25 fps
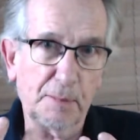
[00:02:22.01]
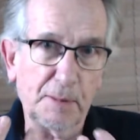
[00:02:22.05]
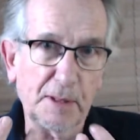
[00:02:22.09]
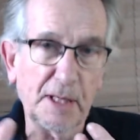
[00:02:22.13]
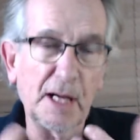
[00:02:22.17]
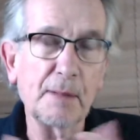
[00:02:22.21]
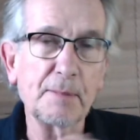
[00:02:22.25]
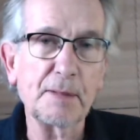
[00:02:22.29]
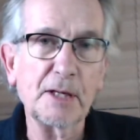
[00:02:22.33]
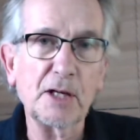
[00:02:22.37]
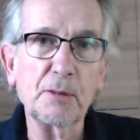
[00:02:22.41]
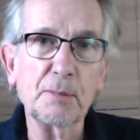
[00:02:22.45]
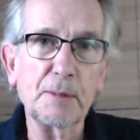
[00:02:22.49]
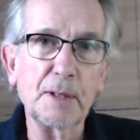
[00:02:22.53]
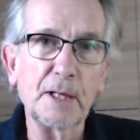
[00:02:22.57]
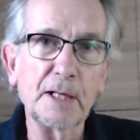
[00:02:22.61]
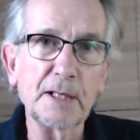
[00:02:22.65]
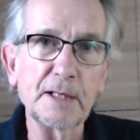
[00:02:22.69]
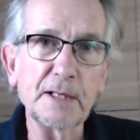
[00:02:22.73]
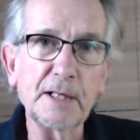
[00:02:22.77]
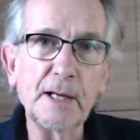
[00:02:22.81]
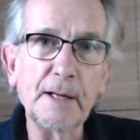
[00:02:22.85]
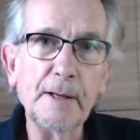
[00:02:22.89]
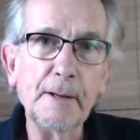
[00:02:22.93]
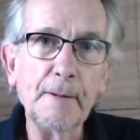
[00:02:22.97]
I beg your
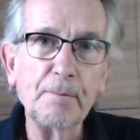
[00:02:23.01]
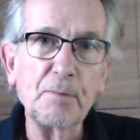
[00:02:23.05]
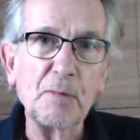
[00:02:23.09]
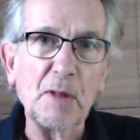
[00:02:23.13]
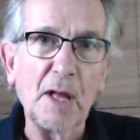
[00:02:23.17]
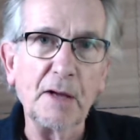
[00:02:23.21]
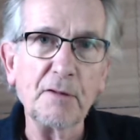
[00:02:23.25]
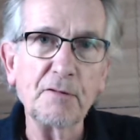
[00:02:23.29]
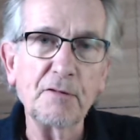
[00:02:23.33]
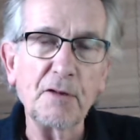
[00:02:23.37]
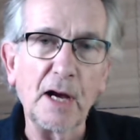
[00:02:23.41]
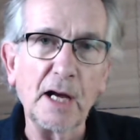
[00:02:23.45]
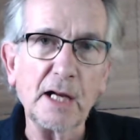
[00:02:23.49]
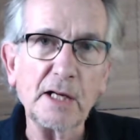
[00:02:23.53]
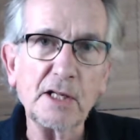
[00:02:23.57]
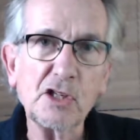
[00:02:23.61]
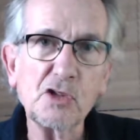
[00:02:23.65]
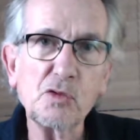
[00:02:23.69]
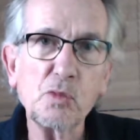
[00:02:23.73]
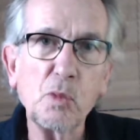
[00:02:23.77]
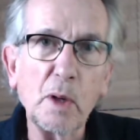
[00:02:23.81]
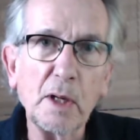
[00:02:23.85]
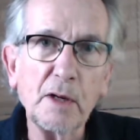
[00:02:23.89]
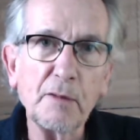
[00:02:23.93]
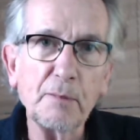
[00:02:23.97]
pardon. In fact, as
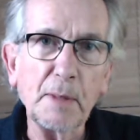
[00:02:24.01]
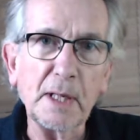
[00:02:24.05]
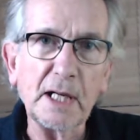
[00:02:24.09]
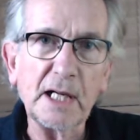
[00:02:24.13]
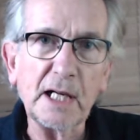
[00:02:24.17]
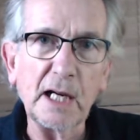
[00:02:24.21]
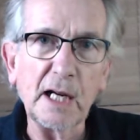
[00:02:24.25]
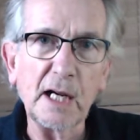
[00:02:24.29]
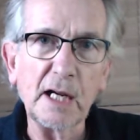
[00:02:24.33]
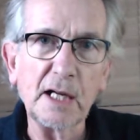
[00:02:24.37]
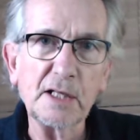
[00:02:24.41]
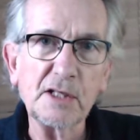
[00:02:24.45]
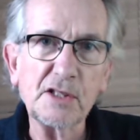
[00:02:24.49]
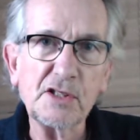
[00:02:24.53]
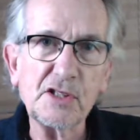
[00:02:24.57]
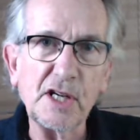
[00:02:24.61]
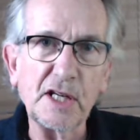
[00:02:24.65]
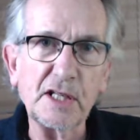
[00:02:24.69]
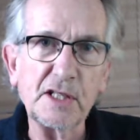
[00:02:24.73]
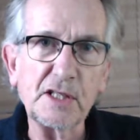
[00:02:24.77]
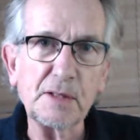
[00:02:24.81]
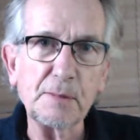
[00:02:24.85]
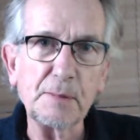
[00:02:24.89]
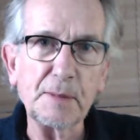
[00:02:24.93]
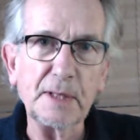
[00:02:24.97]
one of my clients
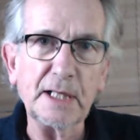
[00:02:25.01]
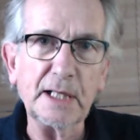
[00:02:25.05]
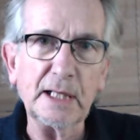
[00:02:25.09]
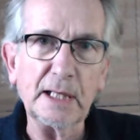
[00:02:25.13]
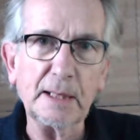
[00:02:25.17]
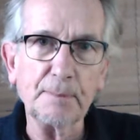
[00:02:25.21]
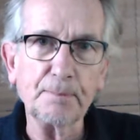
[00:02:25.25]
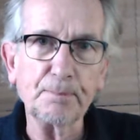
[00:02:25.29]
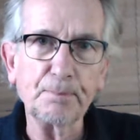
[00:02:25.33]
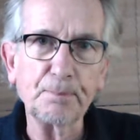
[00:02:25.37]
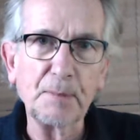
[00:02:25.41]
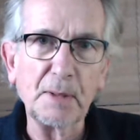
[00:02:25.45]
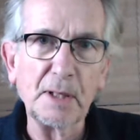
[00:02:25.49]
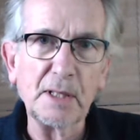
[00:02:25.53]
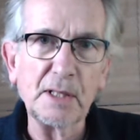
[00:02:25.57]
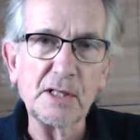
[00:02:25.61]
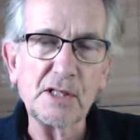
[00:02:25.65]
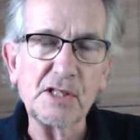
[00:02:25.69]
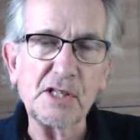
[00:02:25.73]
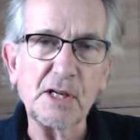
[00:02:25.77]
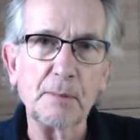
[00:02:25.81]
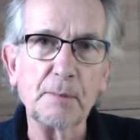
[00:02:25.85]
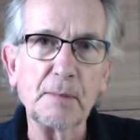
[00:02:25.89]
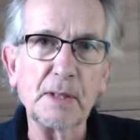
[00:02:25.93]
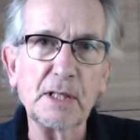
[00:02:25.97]
said to me
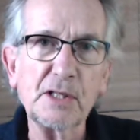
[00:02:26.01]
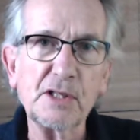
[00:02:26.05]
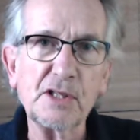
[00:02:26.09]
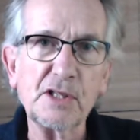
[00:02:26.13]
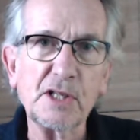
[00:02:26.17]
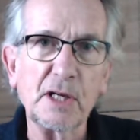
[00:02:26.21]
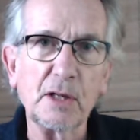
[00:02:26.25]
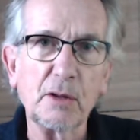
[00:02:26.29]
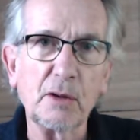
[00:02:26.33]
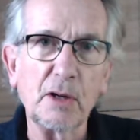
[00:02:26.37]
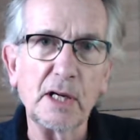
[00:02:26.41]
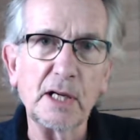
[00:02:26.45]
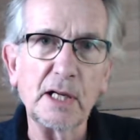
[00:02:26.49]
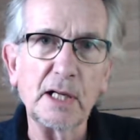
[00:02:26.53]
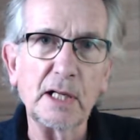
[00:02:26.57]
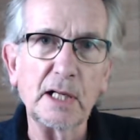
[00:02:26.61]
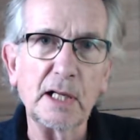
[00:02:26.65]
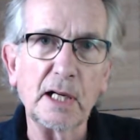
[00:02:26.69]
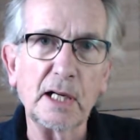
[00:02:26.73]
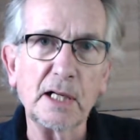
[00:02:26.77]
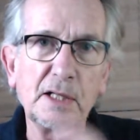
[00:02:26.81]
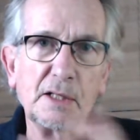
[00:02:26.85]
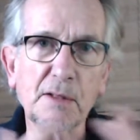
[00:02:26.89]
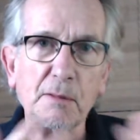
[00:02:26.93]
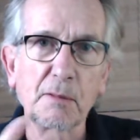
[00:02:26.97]
some months ago,
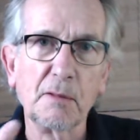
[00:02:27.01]
I